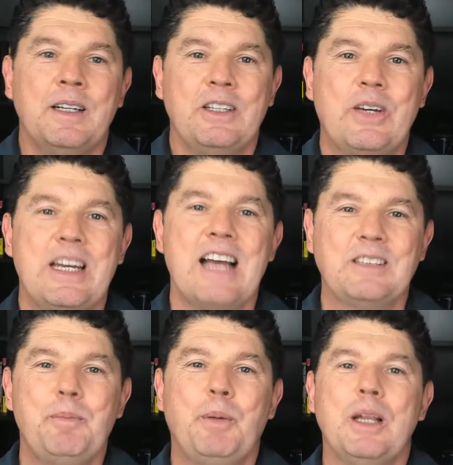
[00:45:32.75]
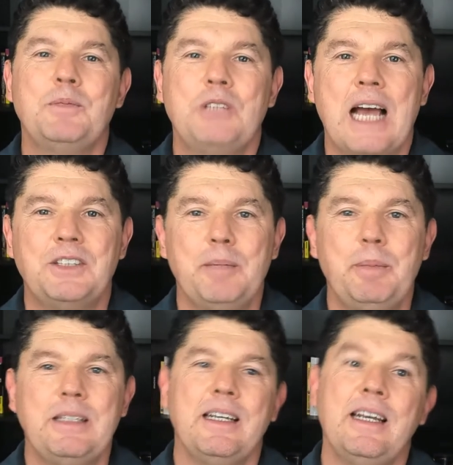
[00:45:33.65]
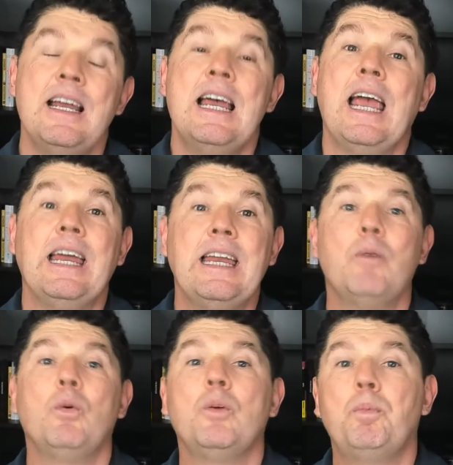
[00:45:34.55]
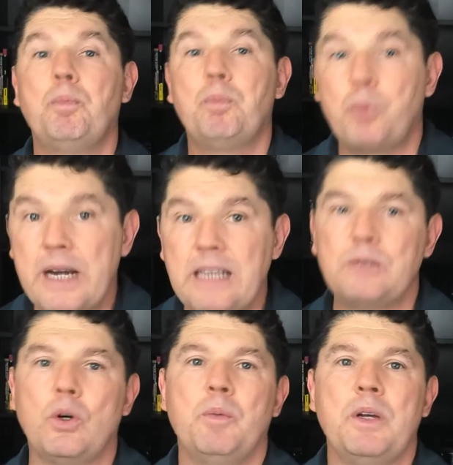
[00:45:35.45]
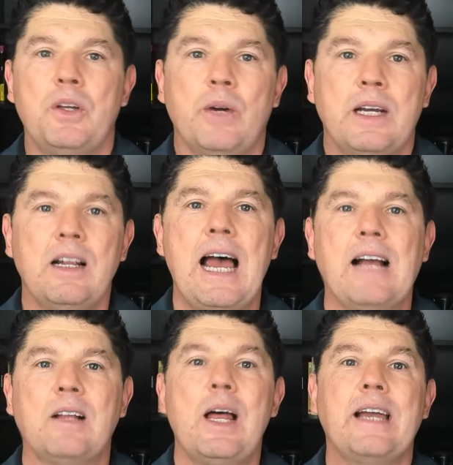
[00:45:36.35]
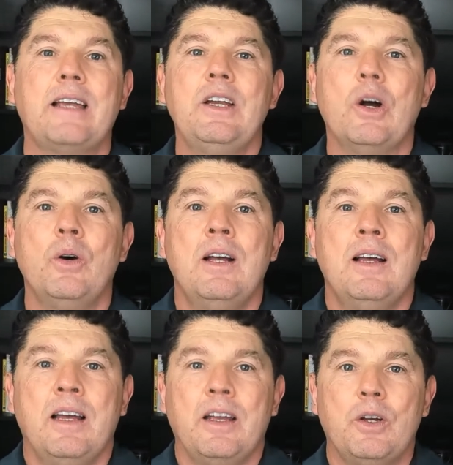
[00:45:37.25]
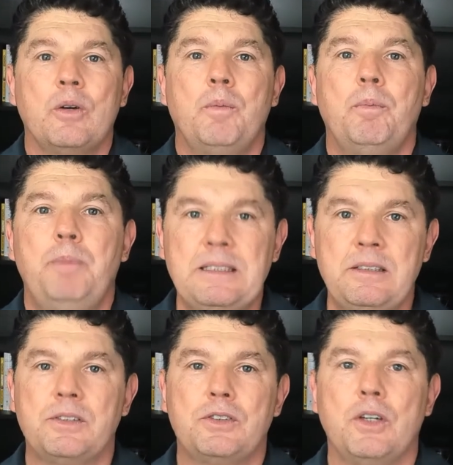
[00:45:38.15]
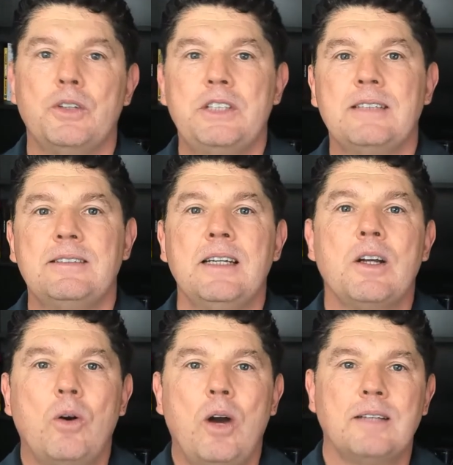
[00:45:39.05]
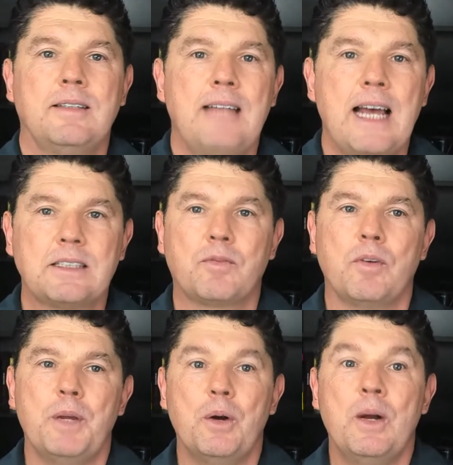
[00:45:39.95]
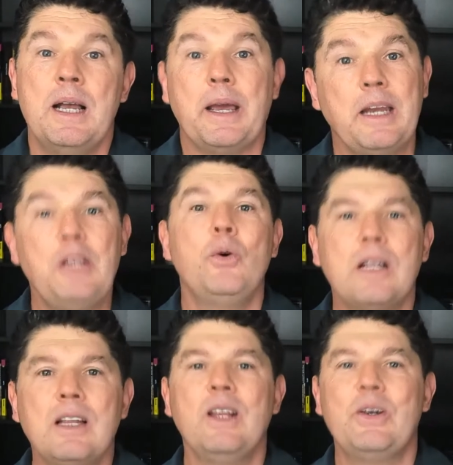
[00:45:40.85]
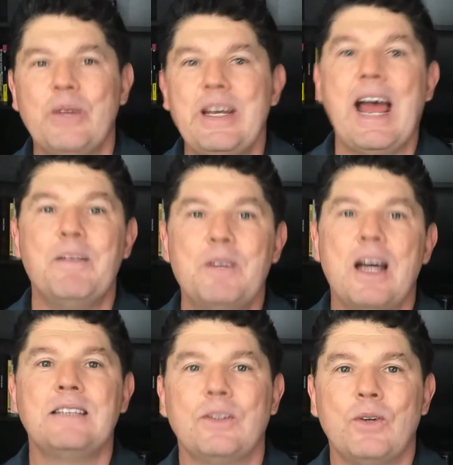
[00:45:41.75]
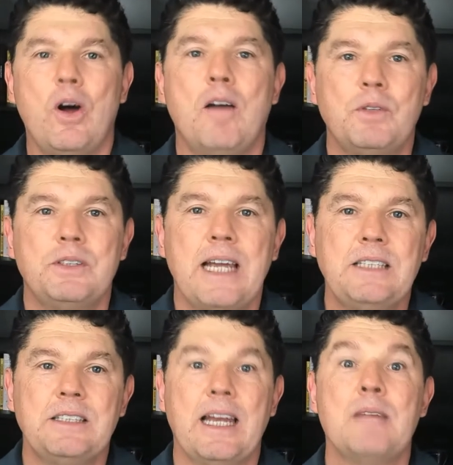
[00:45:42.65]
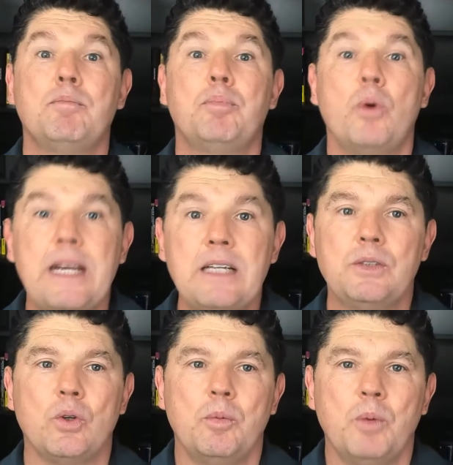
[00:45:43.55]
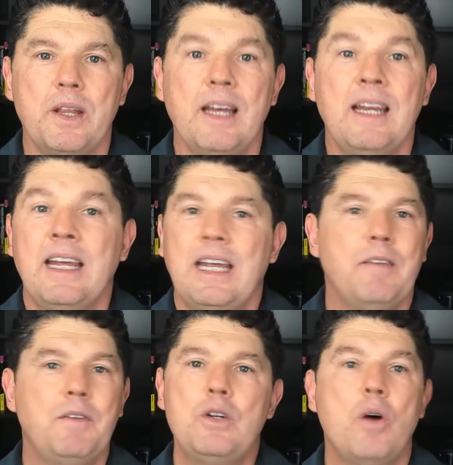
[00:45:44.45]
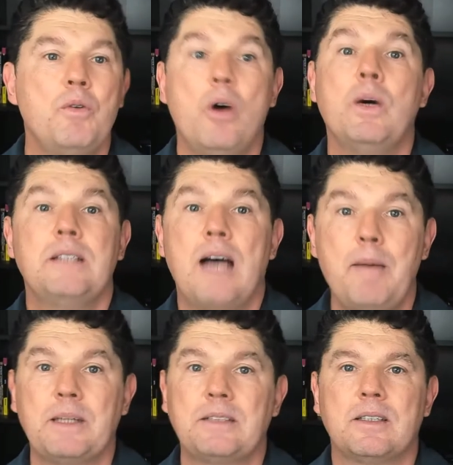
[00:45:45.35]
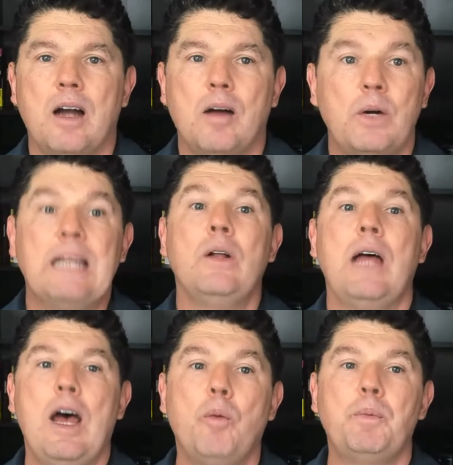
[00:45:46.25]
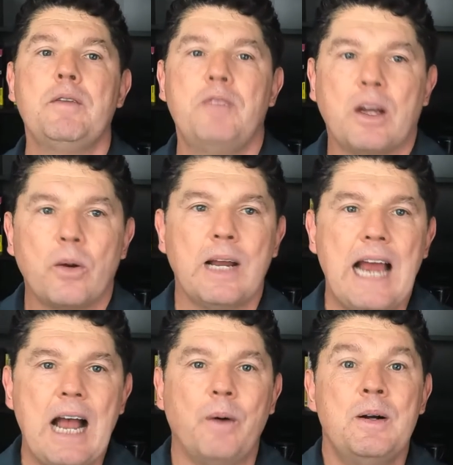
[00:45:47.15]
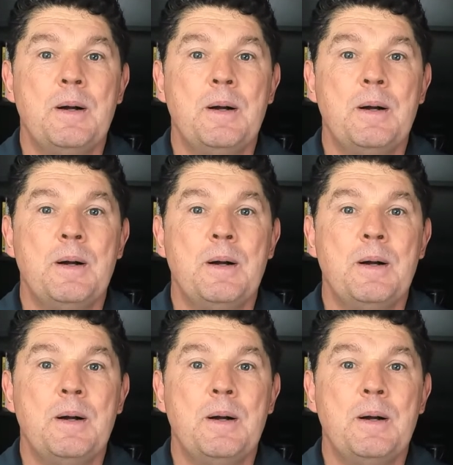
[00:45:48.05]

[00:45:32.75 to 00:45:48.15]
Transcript: You can actually pull up ChatGPT and it will brainstorm with you. It'll act like, you know, your business associate sitting across the desk from you. And you can literally have a nice little conversation and brainstorm with it if you don't know what topics to cover. It'll help you figure it out.